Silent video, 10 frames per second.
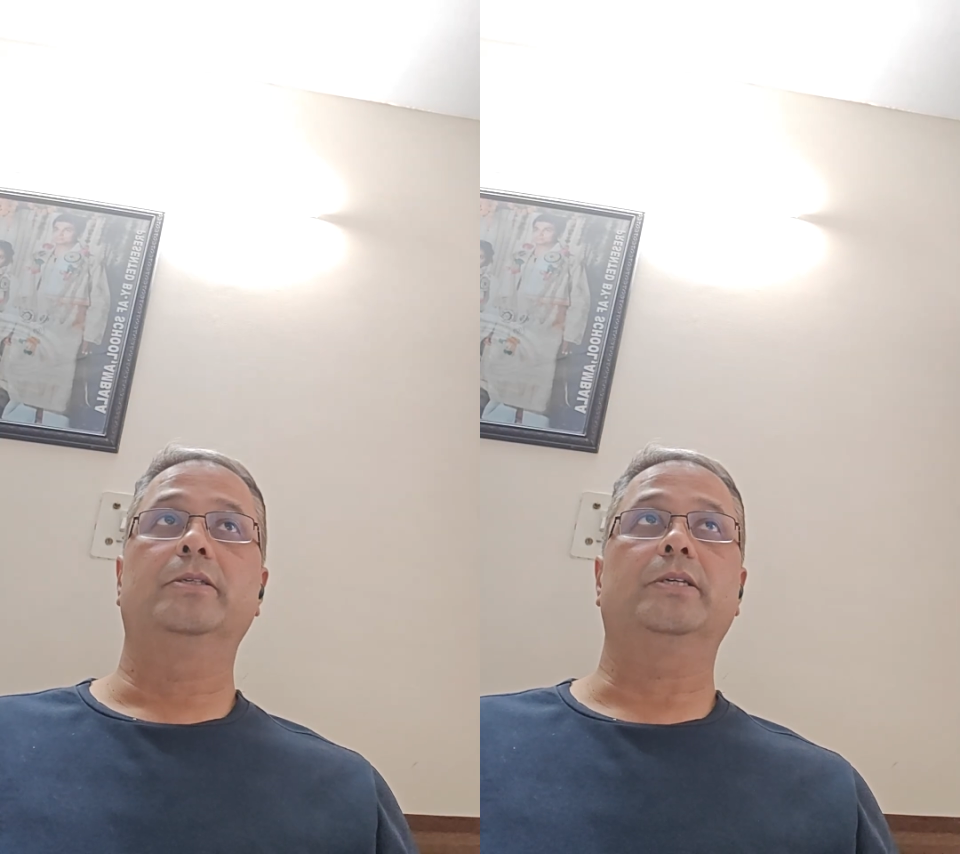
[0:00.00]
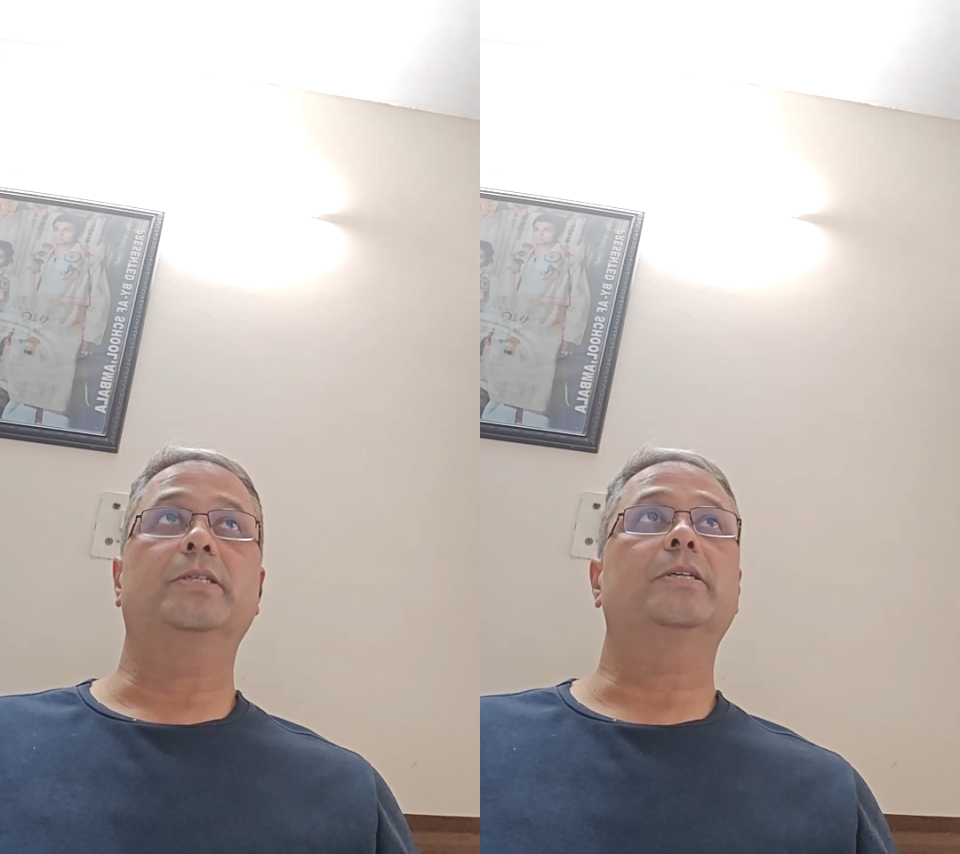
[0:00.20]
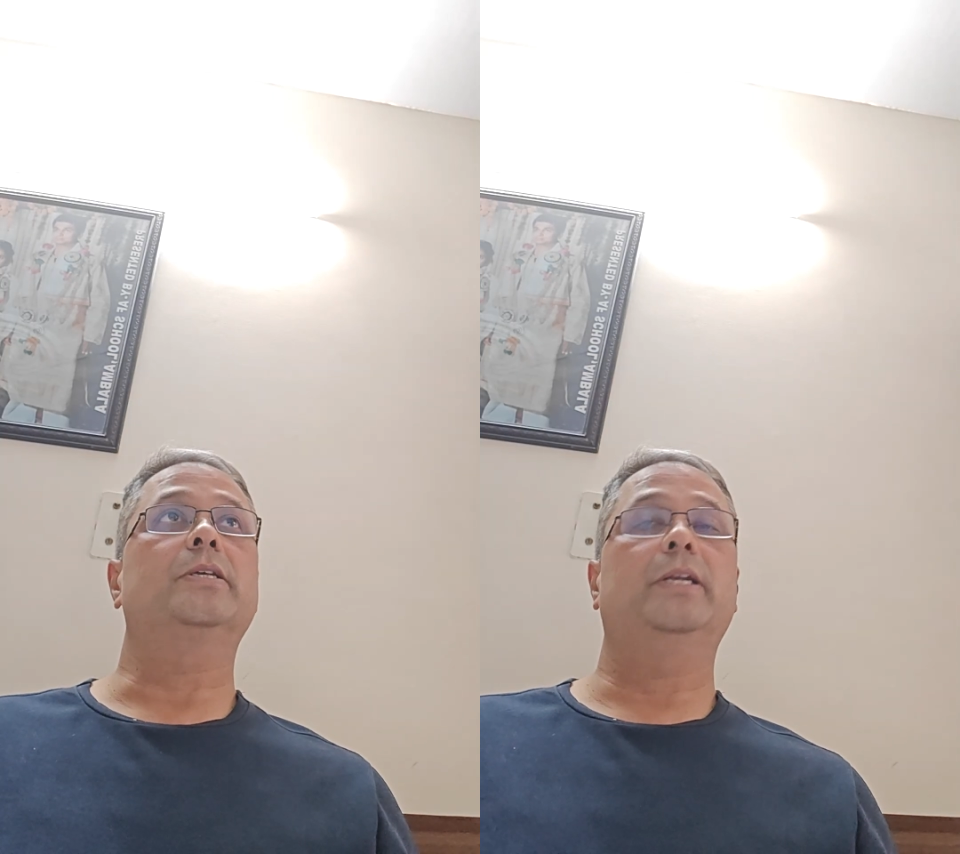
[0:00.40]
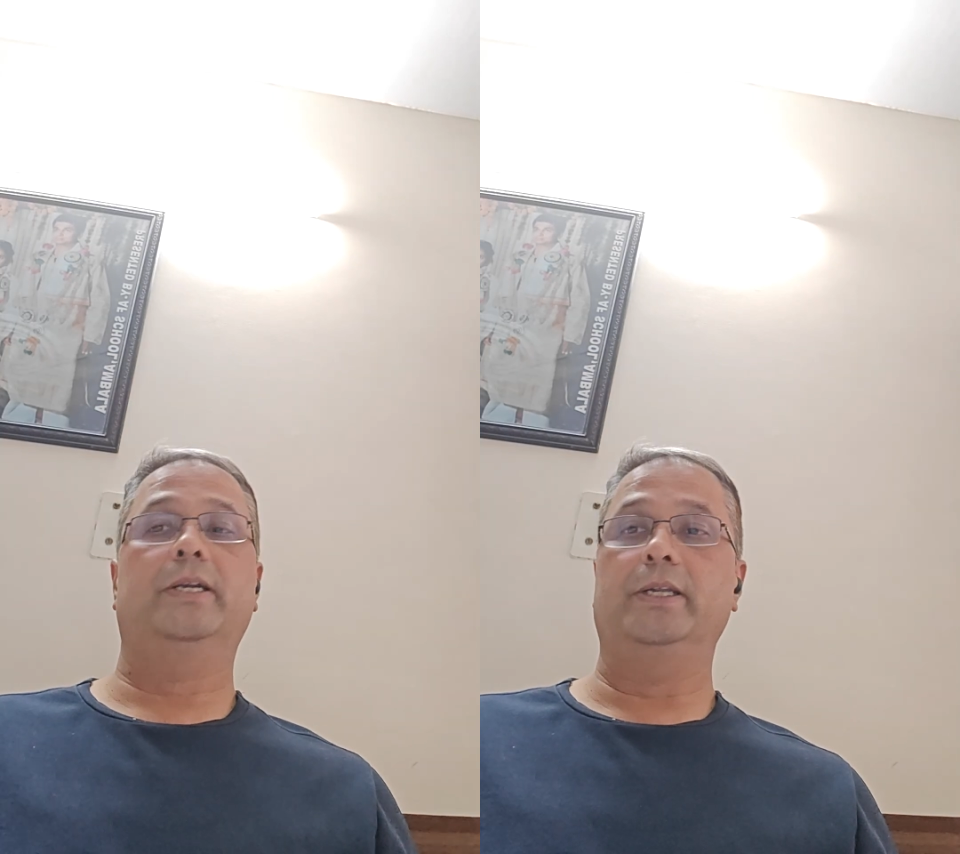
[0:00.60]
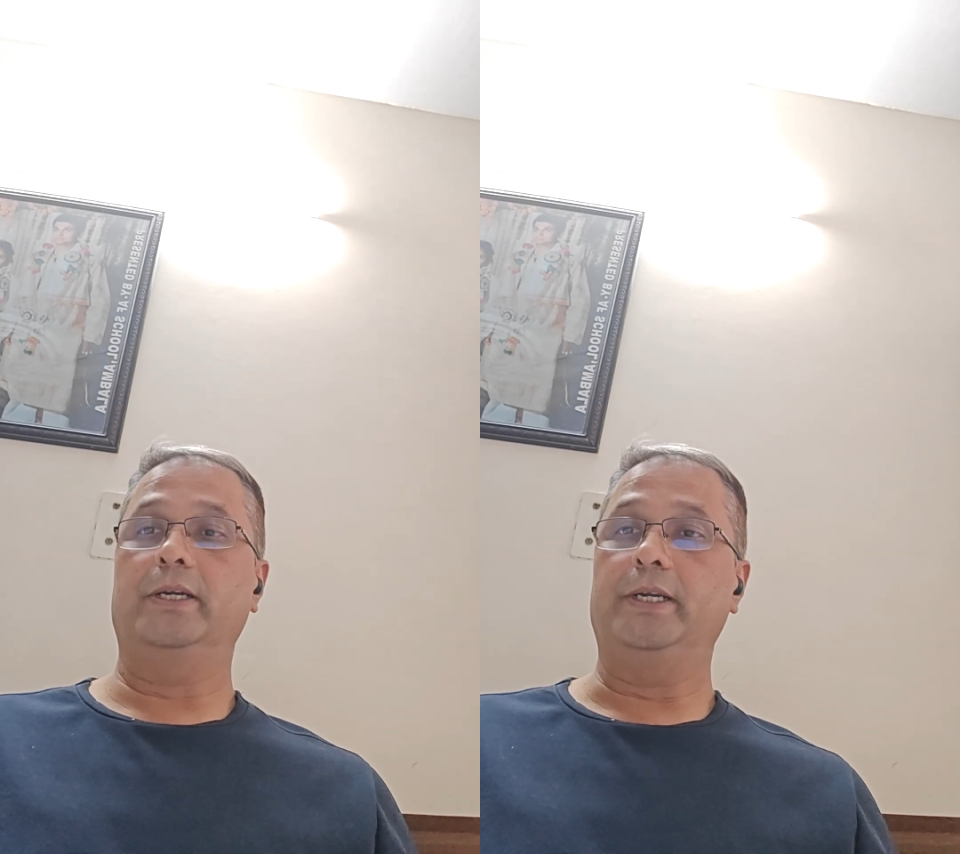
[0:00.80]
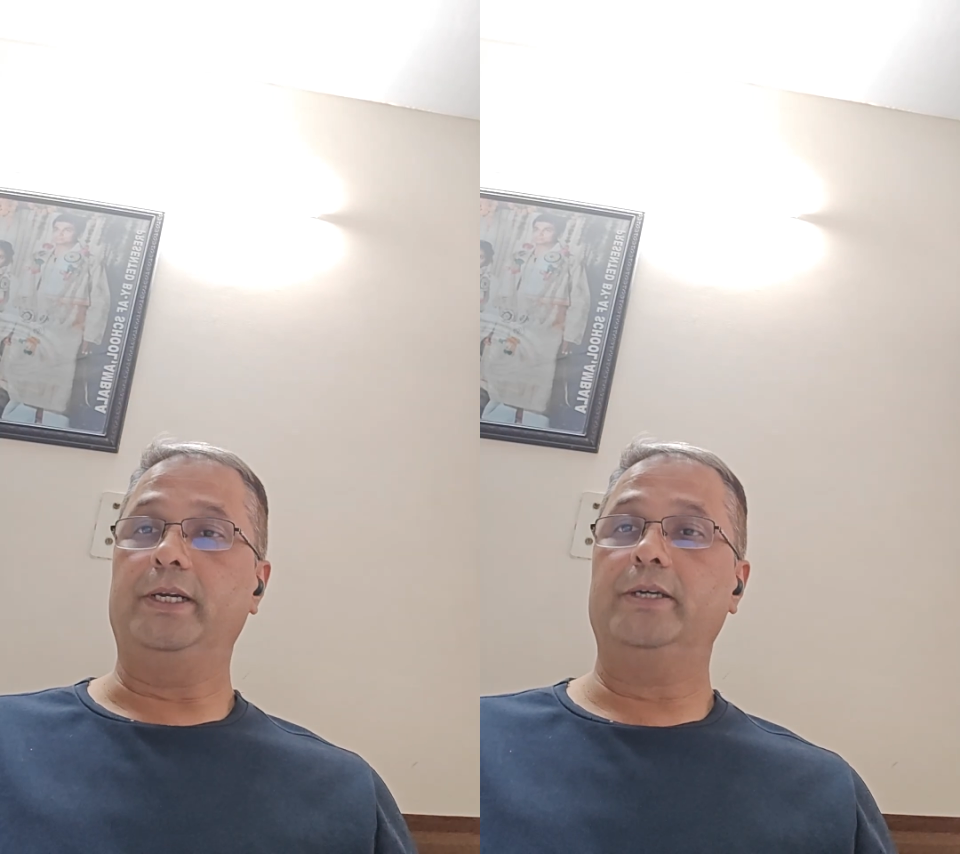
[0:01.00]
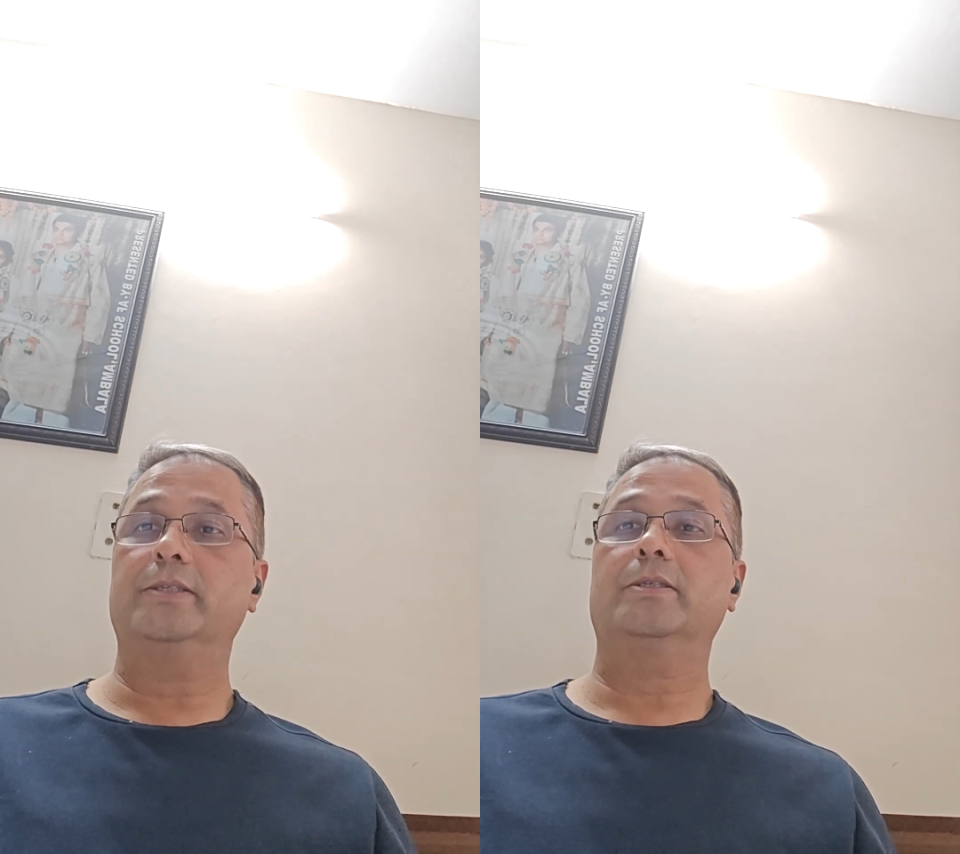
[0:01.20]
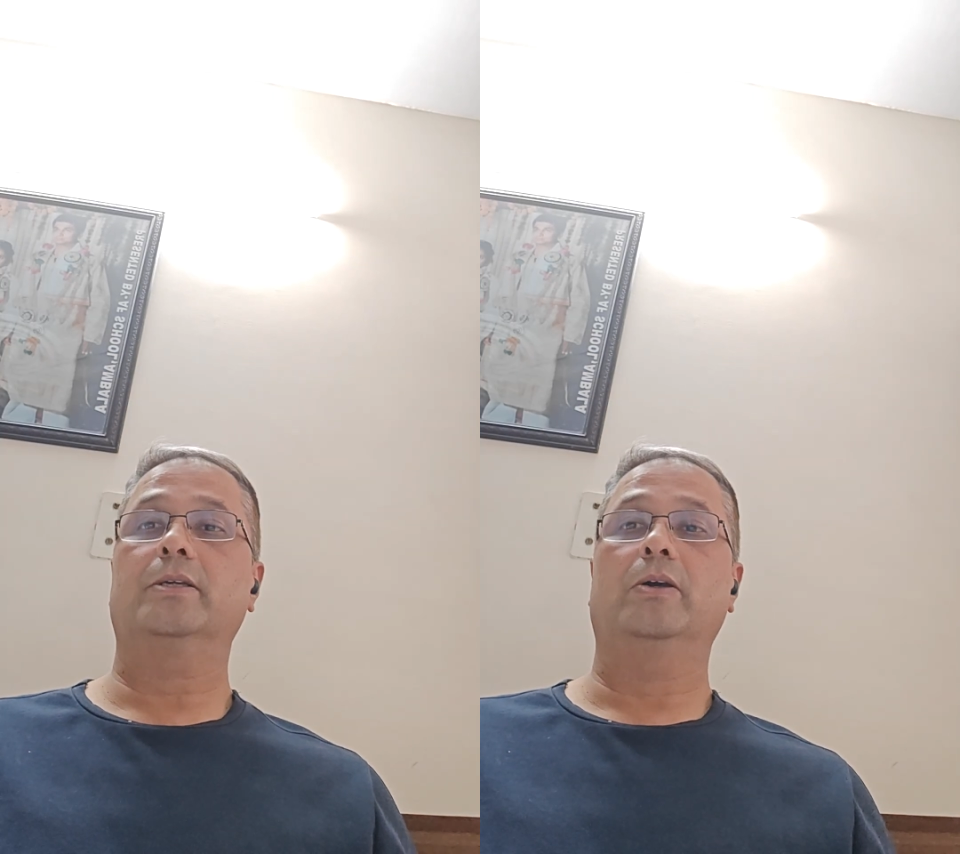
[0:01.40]
such as electing
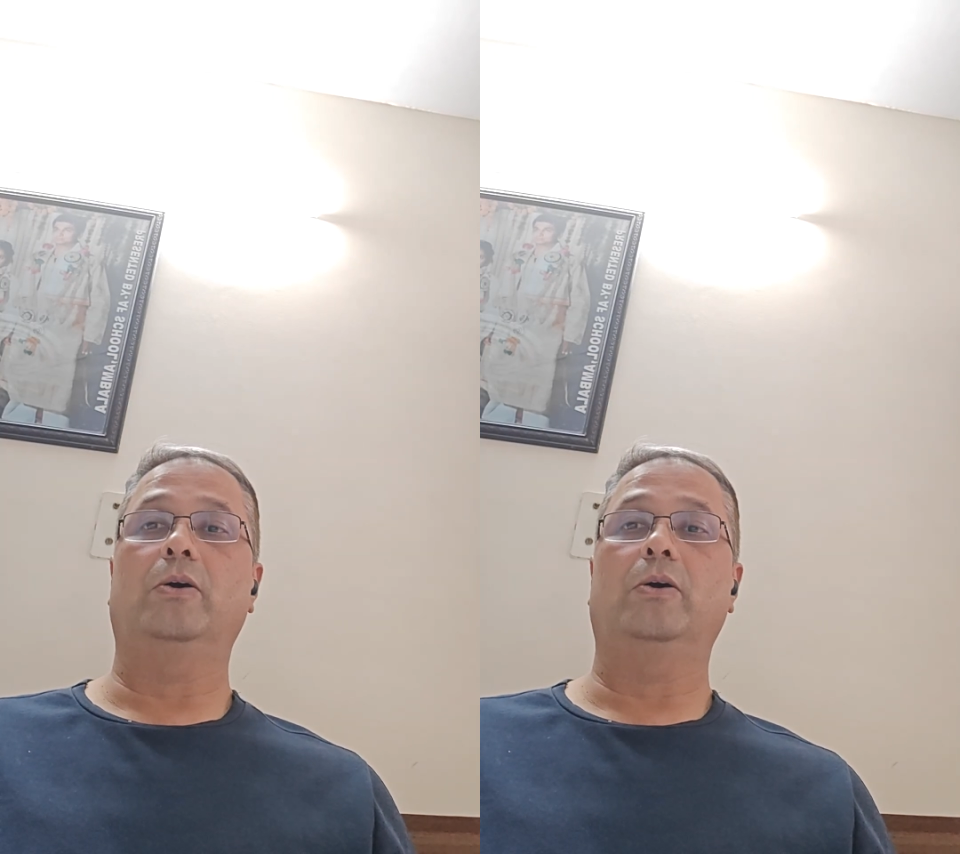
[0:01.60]
leaders